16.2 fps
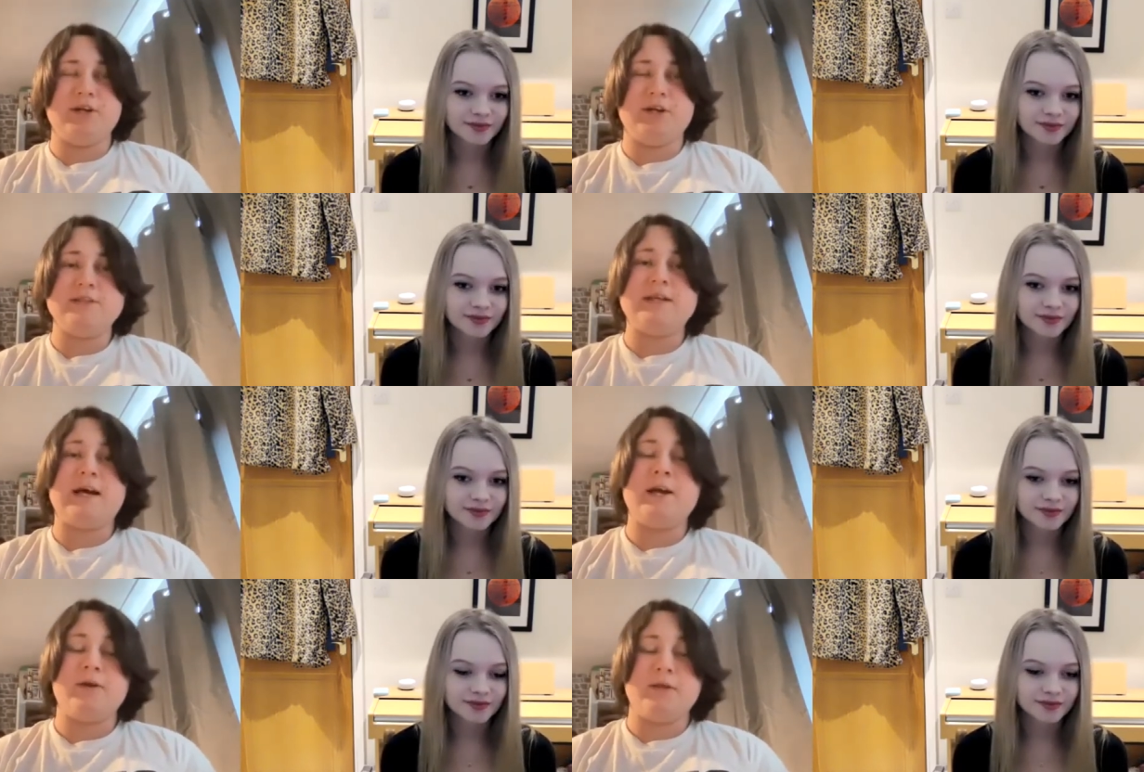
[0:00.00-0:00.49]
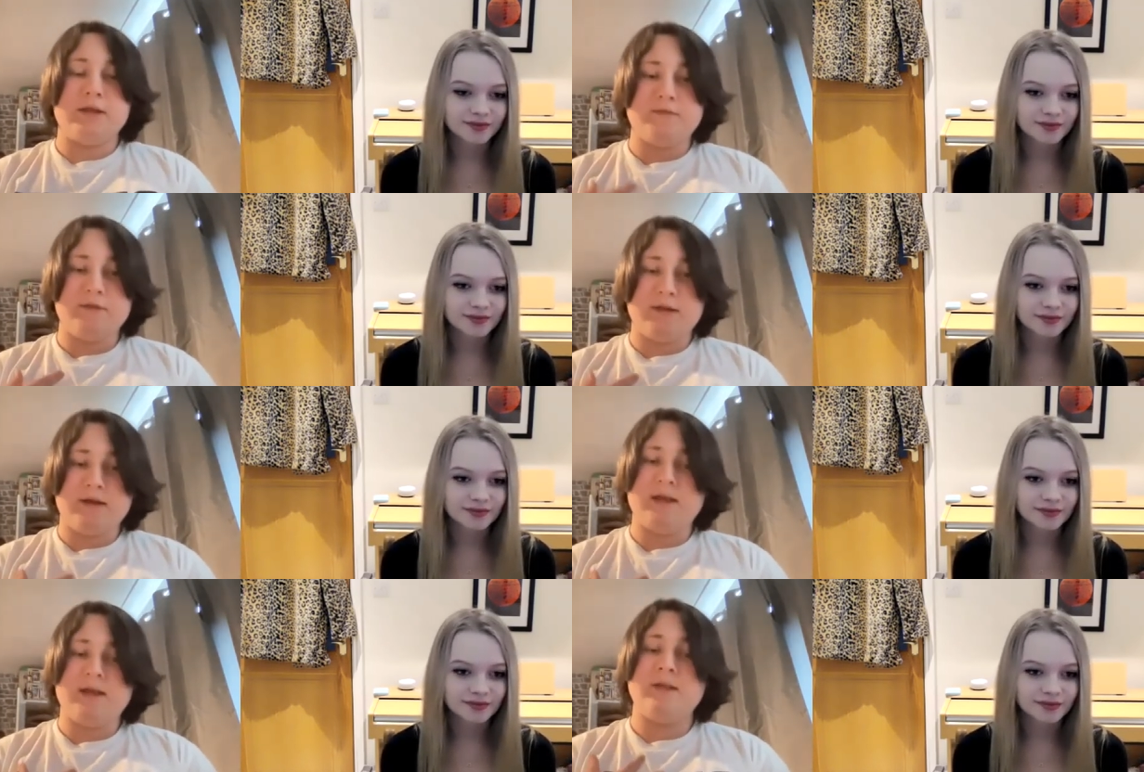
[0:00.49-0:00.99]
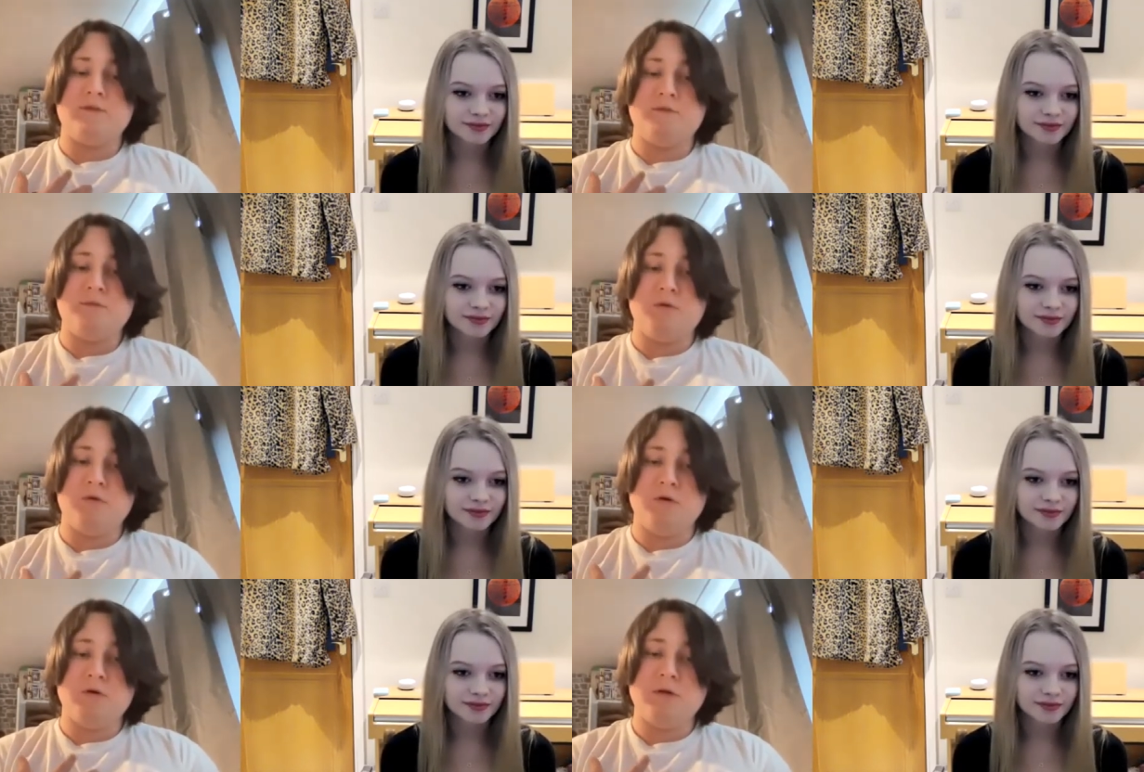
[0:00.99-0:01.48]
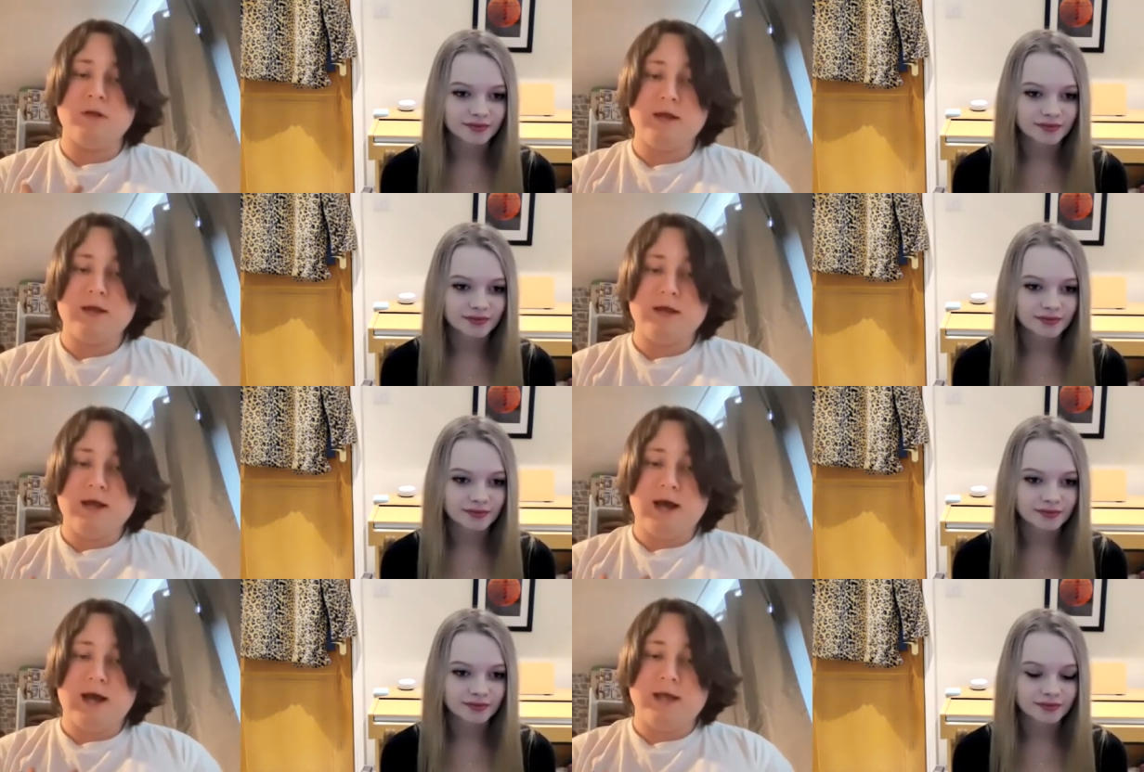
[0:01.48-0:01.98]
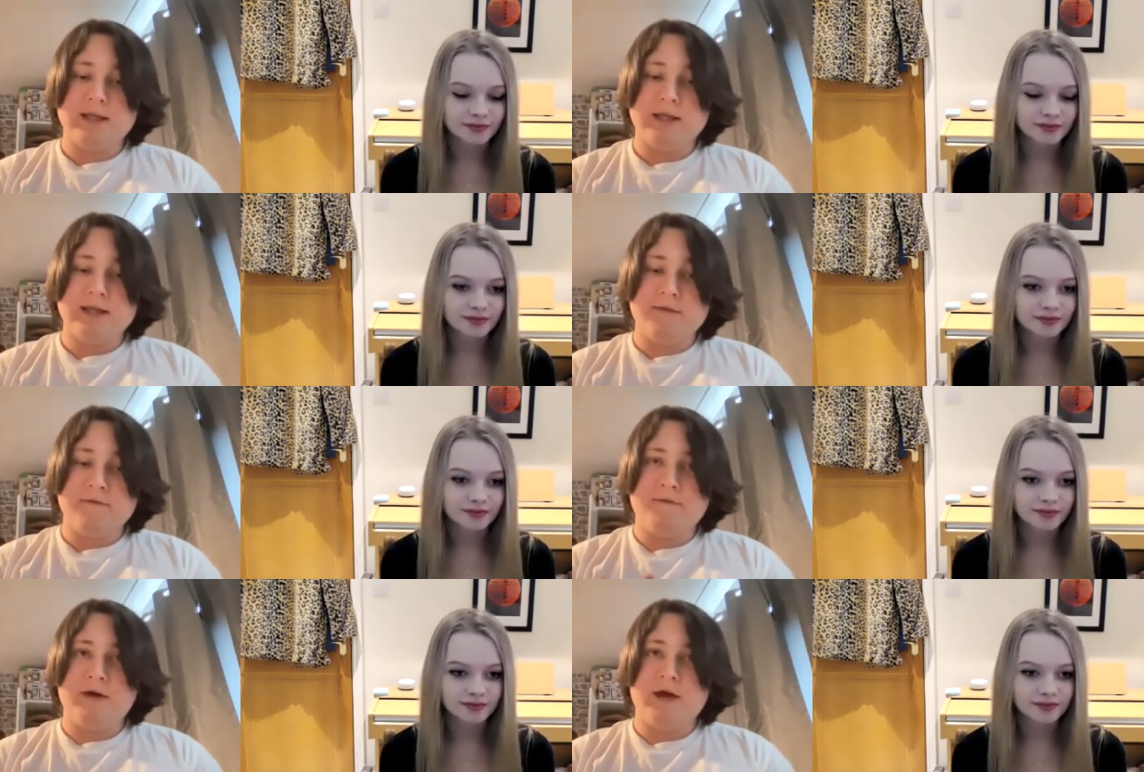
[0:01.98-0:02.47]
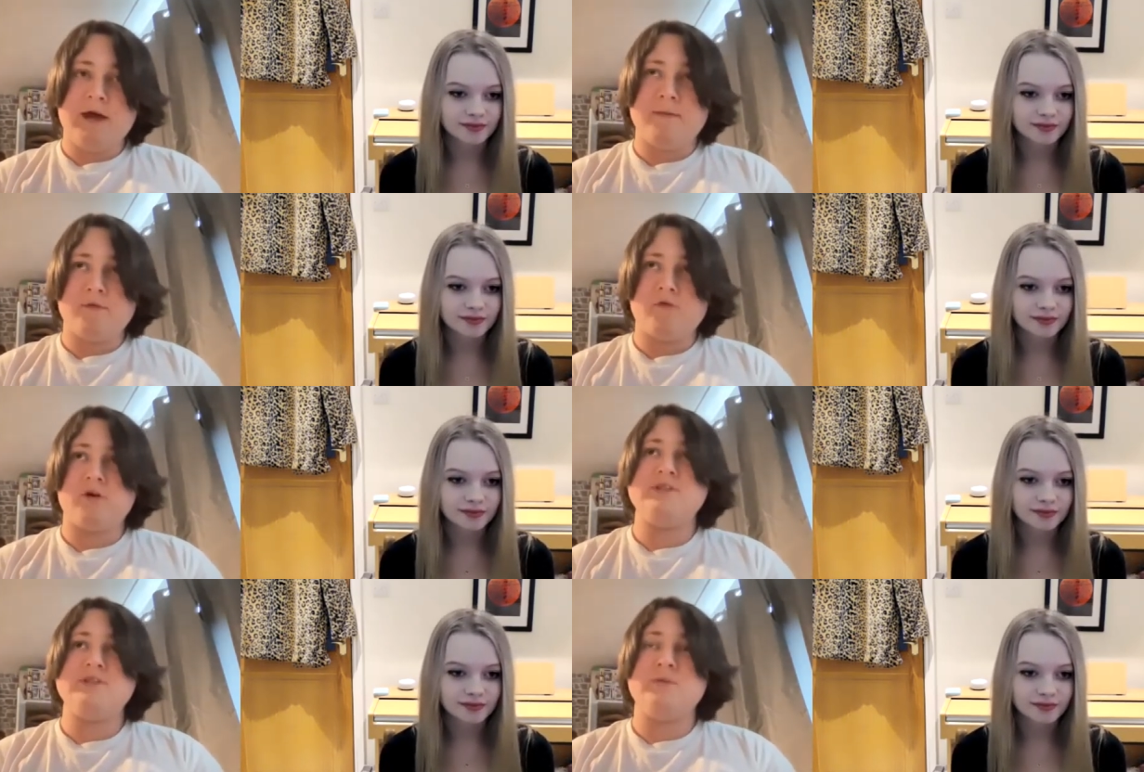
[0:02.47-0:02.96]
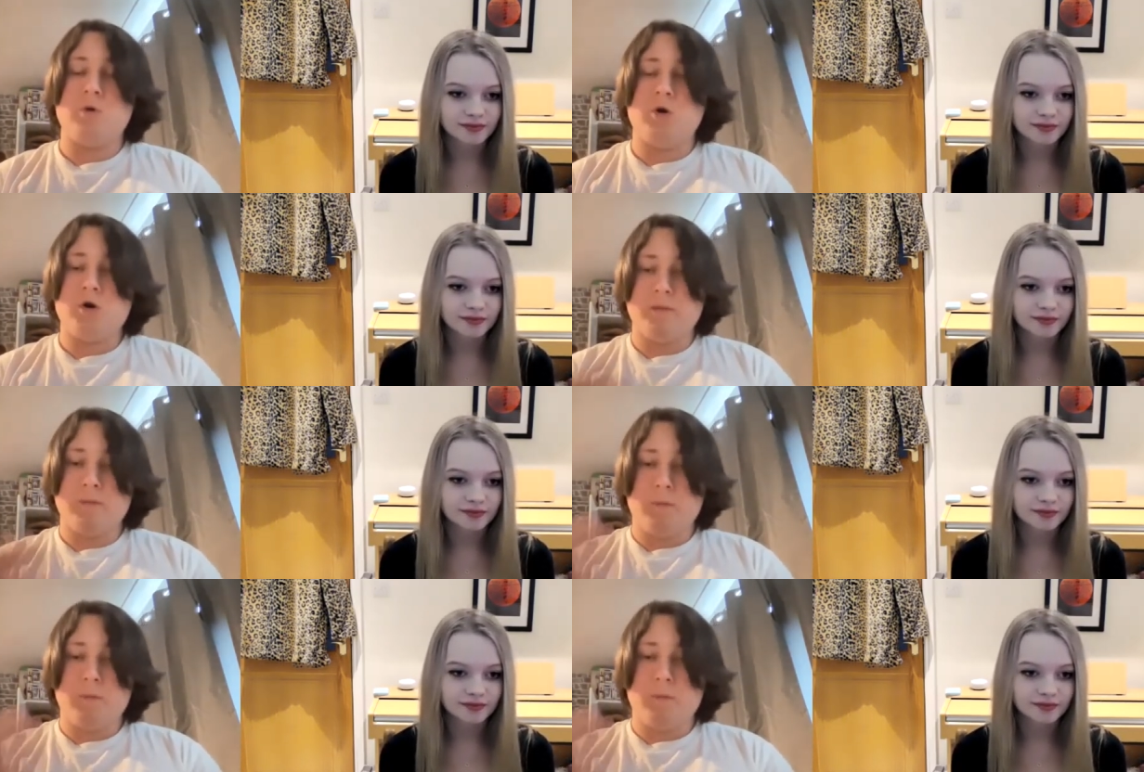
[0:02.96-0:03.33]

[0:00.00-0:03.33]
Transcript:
Speaker 1: Because I don't live li- in Liverpool. I live um, across the water in